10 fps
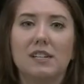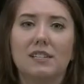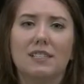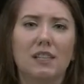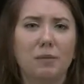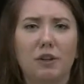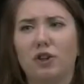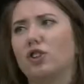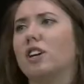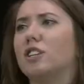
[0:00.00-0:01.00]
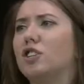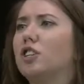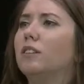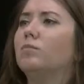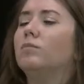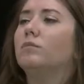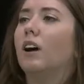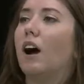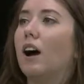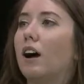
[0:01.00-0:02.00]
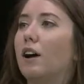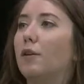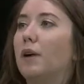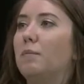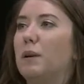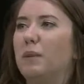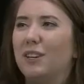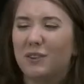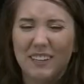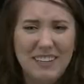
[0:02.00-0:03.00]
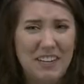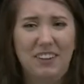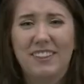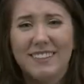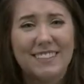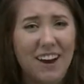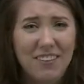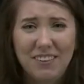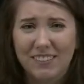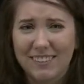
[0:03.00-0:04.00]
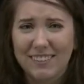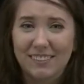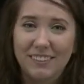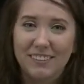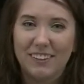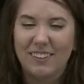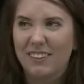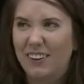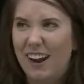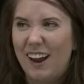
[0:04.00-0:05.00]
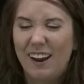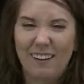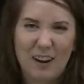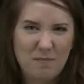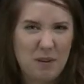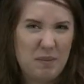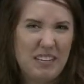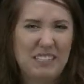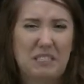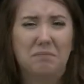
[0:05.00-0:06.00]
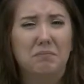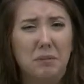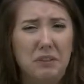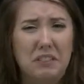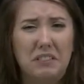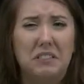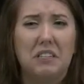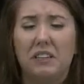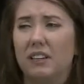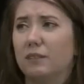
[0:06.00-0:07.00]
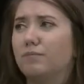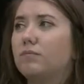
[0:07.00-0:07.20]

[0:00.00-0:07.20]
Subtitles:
Cinnamon Crunch. And maybe you can hear the sound of the cereal in her hair, and maybe it's sticky.